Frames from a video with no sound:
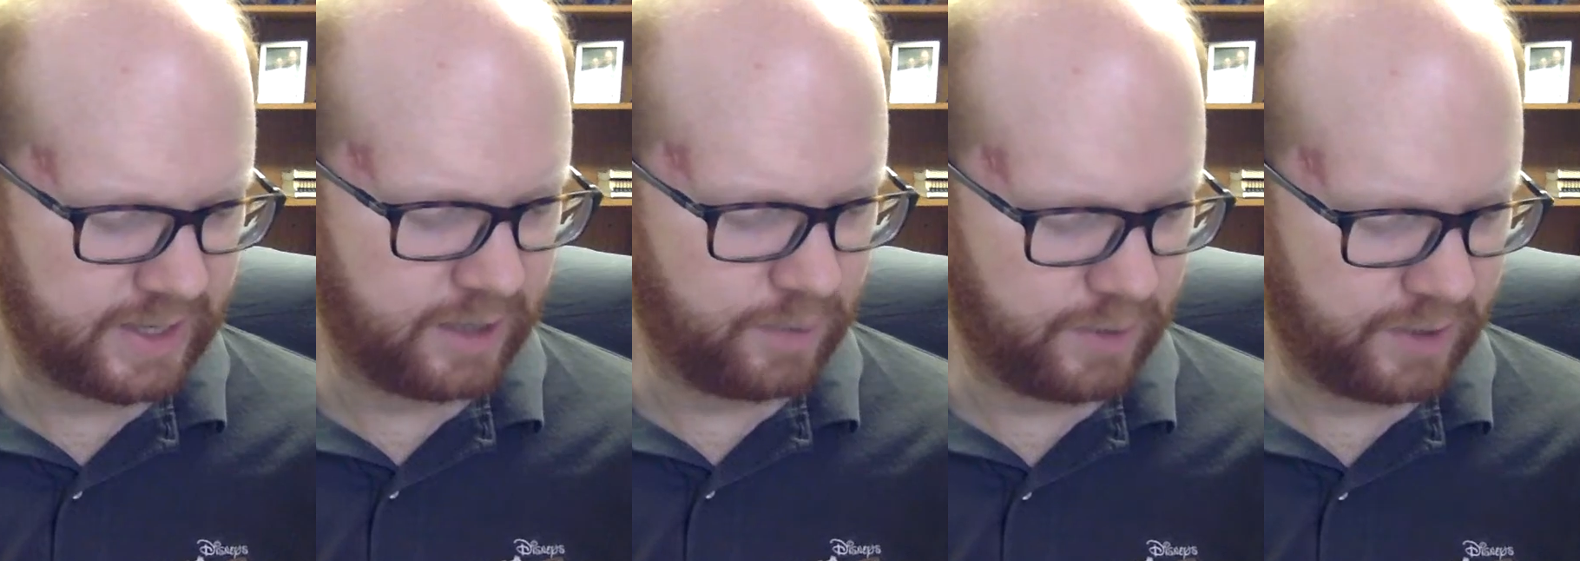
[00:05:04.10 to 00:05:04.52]

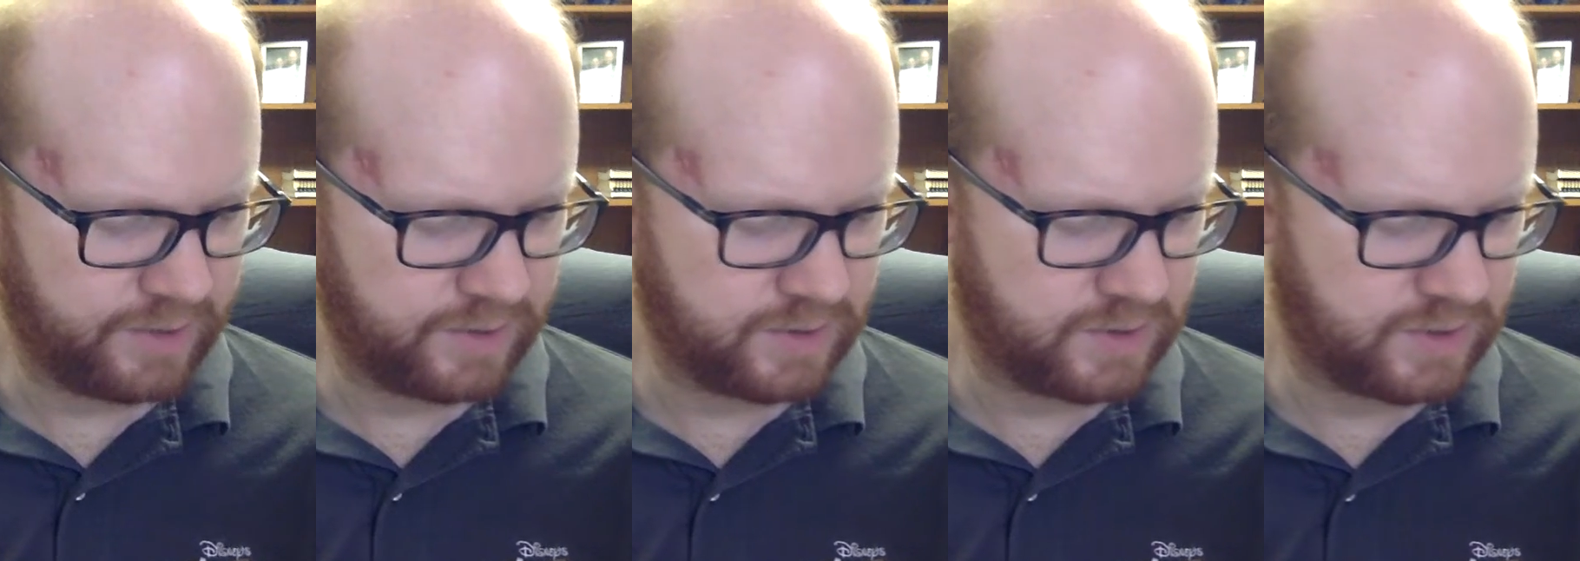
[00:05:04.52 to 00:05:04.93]
help
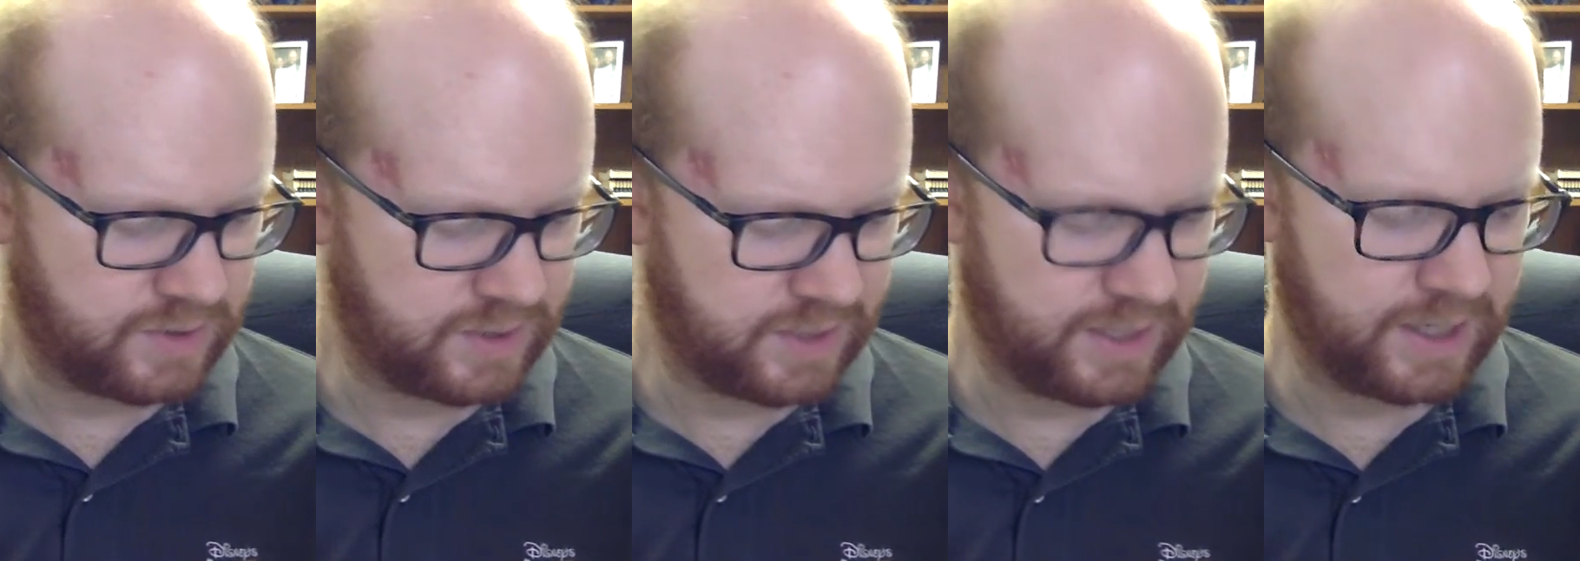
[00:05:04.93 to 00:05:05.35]
others
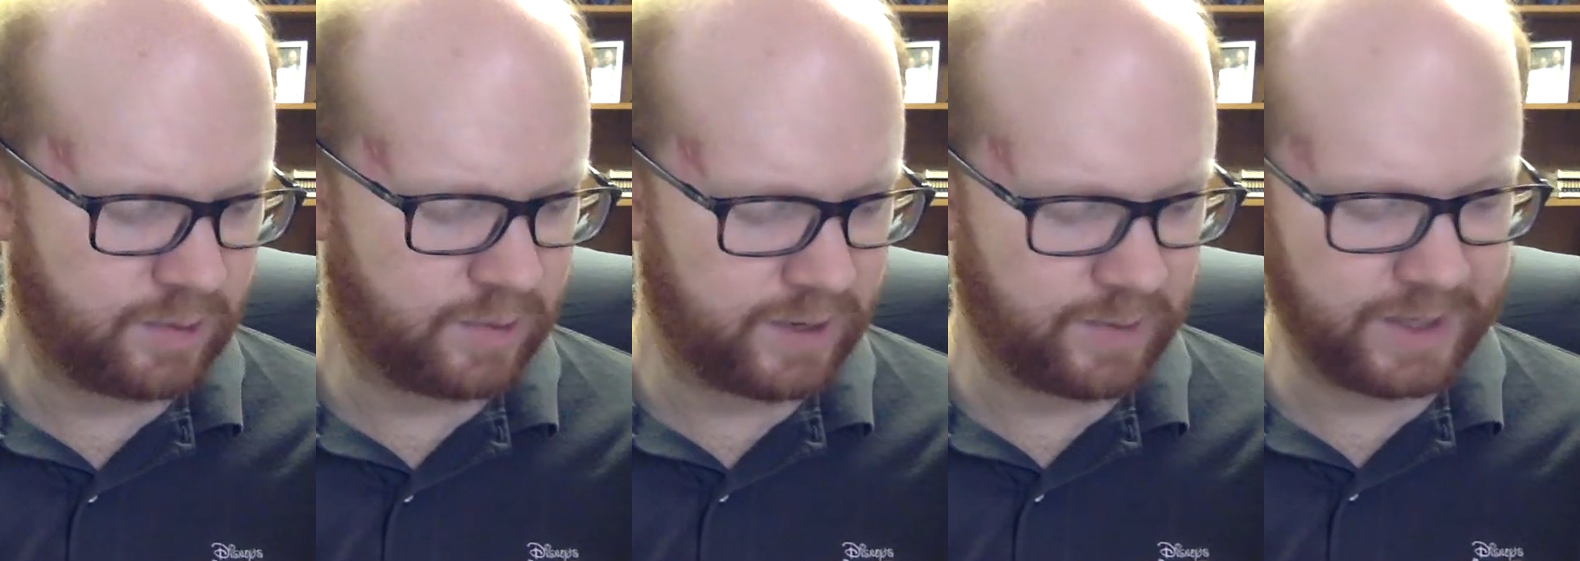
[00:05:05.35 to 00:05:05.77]
in any
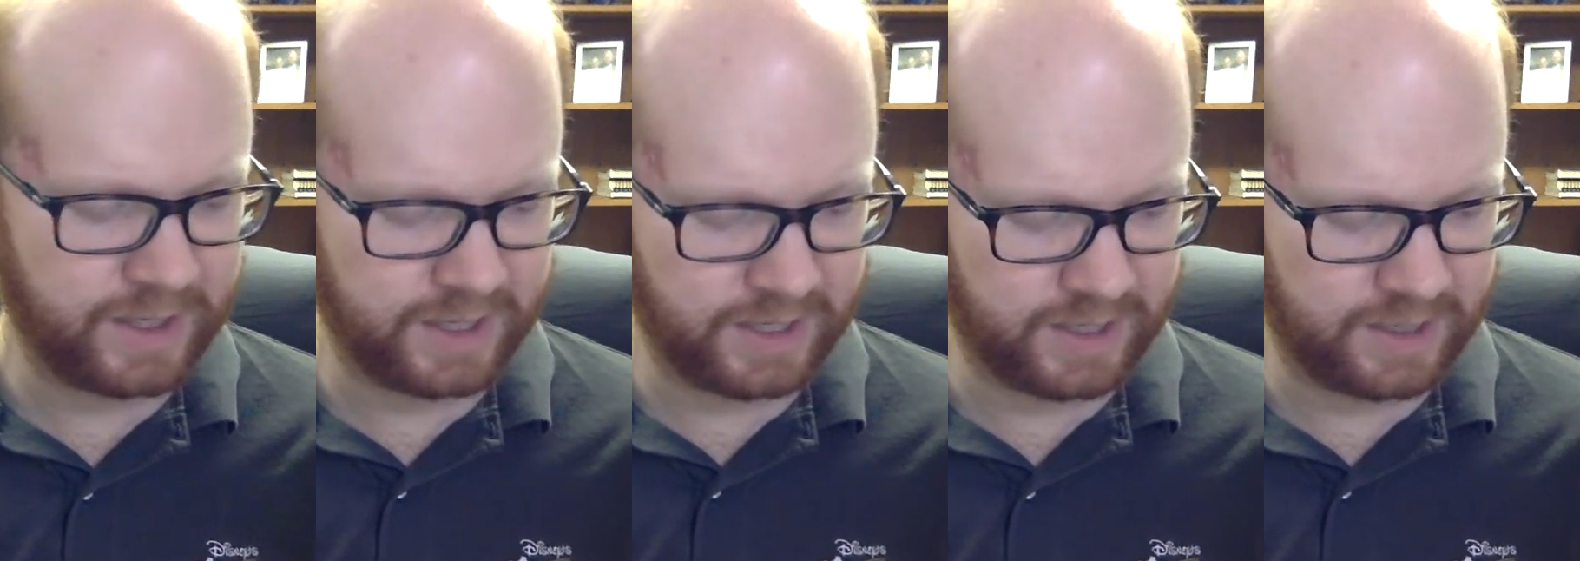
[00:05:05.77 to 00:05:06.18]
way we
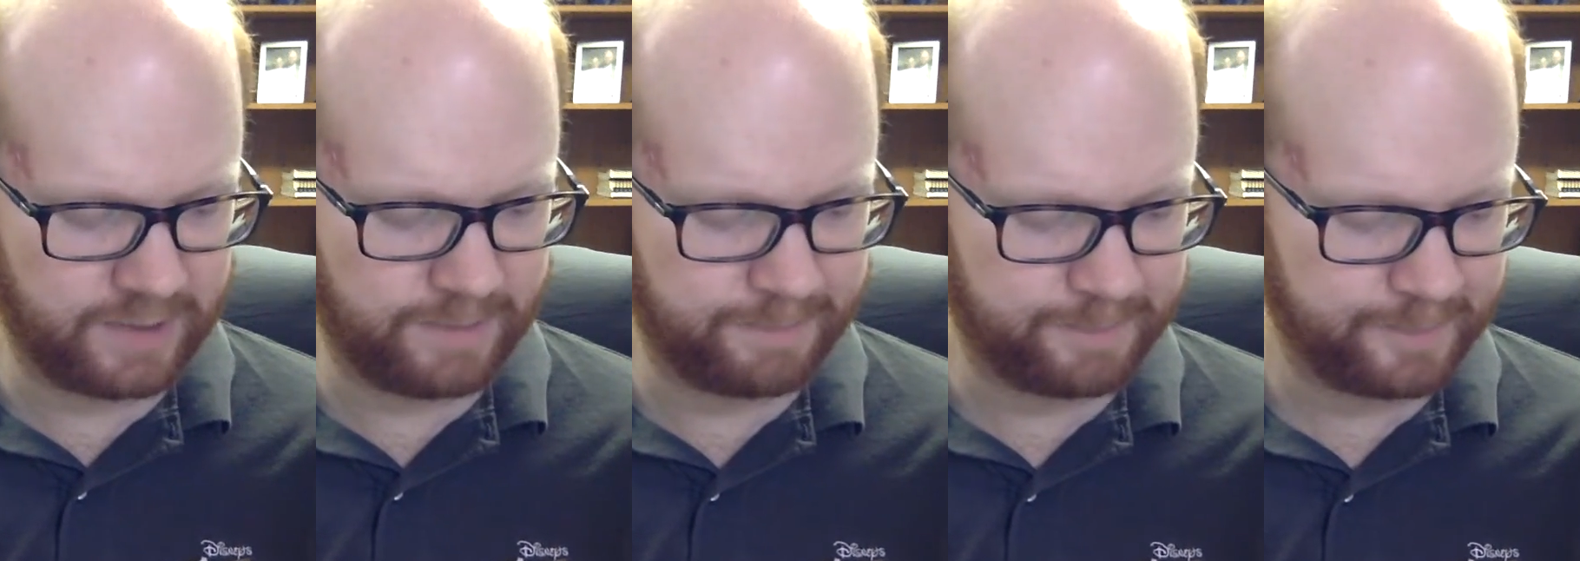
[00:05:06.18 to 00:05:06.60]
can.